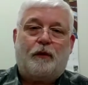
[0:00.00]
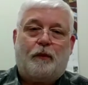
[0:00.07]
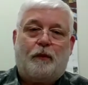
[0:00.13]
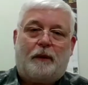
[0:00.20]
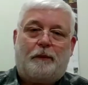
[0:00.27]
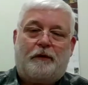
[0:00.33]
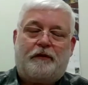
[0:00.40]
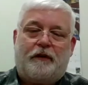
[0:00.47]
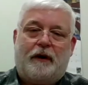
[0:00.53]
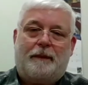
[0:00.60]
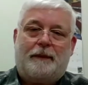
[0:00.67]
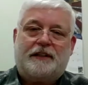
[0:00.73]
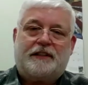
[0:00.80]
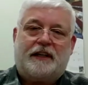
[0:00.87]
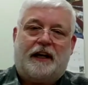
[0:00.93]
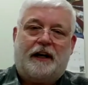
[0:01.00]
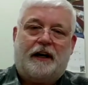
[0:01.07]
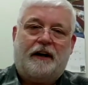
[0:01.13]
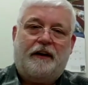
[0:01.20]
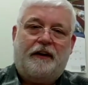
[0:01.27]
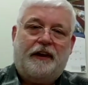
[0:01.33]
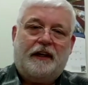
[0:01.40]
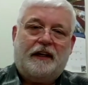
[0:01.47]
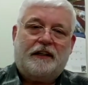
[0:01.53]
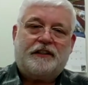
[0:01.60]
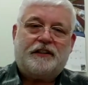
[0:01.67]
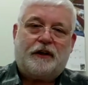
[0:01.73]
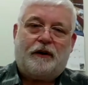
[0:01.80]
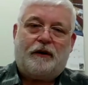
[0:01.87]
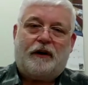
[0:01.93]
work performance center.
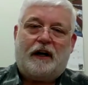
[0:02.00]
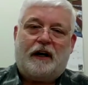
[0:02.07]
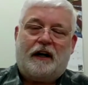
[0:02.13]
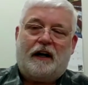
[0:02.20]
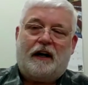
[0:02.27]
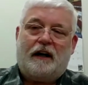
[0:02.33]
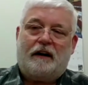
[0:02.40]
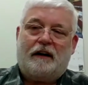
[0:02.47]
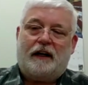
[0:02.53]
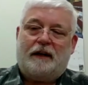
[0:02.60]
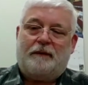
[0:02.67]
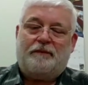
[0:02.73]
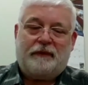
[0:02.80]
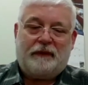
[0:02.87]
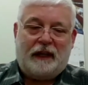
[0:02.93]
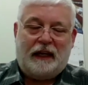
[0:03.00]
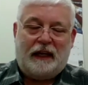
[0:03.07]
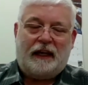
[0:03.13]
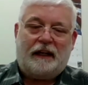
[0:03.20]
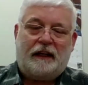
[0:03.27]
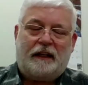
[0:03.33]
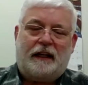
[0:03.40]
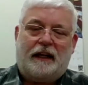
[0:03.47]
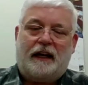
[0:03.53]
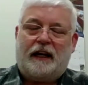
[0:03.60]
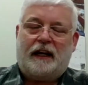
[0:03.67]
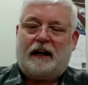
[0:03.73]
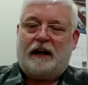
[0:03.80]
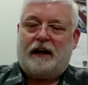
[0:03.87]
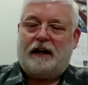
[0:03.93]
So our Egan
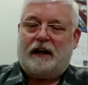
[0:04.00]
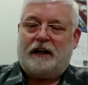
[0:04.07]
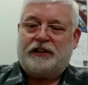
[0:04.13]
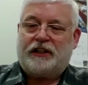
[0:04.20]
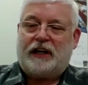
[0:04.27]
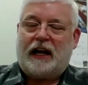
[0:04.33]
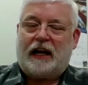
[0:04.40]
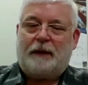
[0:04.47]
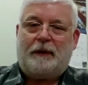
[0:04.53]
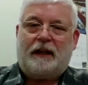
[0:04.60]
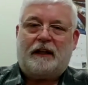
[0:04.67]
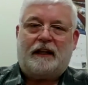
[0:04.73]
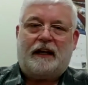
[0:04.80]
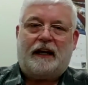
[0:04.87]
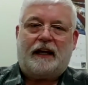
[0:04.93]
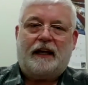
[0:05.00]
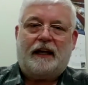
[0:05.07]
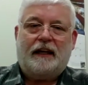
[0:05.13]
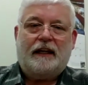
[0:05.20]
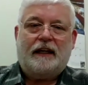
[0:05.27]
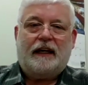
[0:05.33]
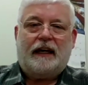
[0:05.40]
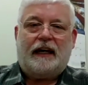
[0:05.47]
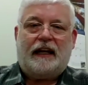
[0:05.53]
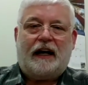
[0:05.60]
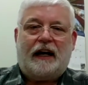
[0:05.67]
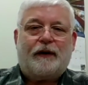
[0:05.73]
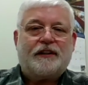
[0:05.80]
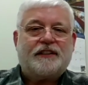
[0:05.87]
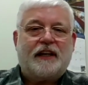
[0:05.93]
clinic, our Shakopee clinic, and now
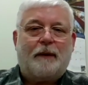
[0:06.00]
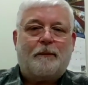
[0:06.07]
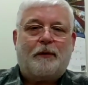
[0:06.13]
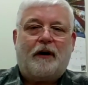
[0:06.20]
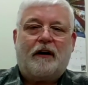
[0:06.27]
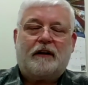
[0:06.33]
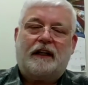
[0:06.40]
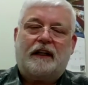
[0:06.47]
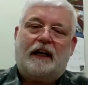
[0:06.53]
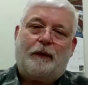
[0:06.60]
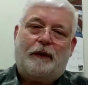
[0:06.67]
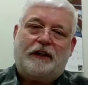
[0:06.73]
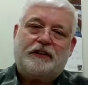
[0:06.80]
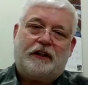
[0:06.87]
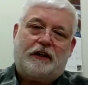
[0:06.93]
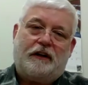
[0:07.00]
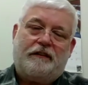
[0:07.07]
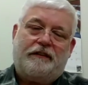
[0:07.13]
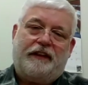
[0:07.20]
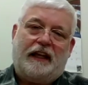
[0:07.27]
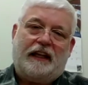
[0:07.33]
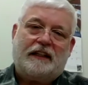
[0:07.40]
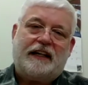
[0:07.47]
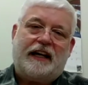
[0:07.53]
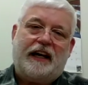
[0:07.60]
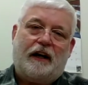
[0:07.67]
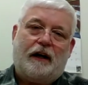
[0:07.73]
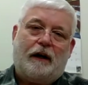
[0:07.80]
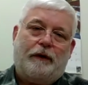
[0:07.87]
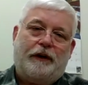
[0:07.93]
our St. Paul clinic, we took over the
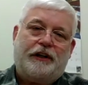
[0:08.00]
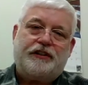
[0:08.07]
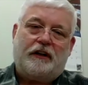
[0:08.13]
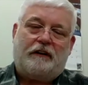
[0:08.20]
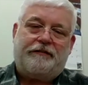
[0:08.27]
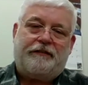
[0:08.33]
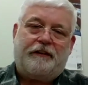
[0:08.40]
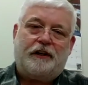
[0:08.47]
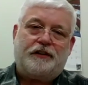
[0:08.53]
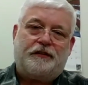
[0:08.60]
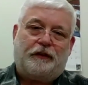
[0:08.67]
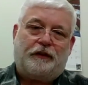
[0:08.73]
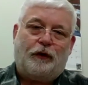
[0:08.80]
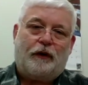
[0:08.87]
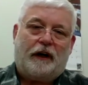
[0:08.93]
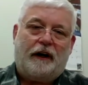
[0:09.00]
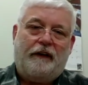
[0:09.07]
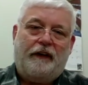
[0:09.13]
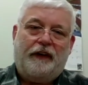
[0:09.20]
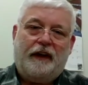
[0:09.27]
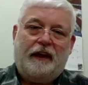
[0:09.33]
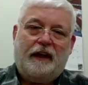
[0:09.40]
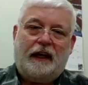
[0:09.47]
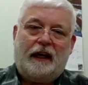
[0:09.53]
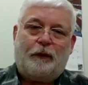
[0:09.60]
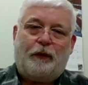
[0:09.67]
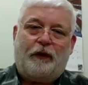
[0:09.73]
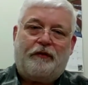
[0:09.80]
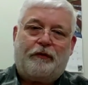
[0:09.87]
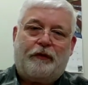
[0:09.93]
entire original first floor and
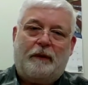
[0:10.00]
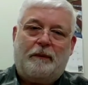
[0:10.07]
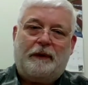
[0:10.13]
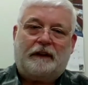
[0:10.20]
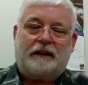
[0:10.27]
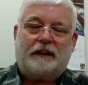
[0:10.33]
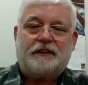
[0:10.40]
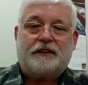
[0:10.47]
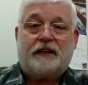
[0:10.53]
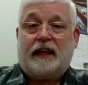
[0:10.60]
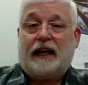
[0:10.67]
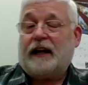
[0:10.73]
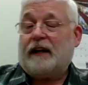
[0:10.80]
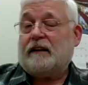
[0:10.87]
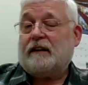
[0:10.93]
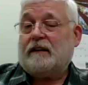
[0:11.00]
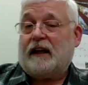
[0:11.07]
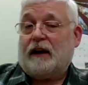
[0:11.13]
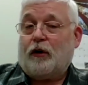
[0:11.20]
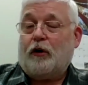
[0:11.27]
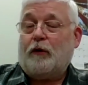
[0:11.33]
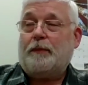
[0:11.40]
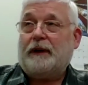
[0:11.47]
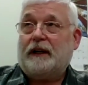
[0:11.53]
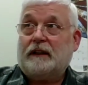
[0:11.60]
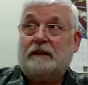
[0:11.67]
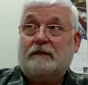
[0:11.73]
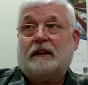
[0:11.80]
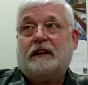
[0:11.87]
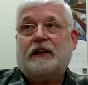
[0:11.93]
we've rebuilt it. So that
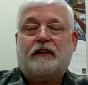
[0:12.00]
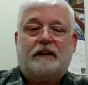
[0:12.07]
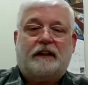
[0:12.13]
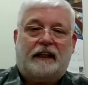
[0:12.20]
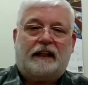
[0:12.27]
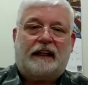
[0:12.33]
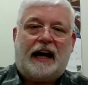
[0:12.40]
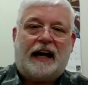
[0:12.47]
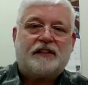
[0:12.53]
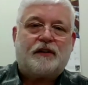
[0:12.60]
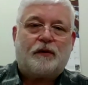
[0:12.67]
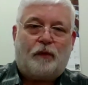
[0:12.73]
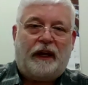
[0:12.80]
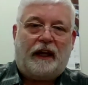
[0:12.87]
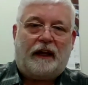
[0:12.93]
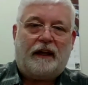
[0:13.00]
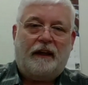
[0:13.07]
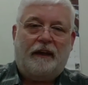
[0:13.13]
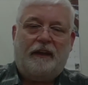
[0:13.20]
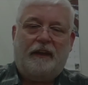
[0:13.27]
opened literally last week.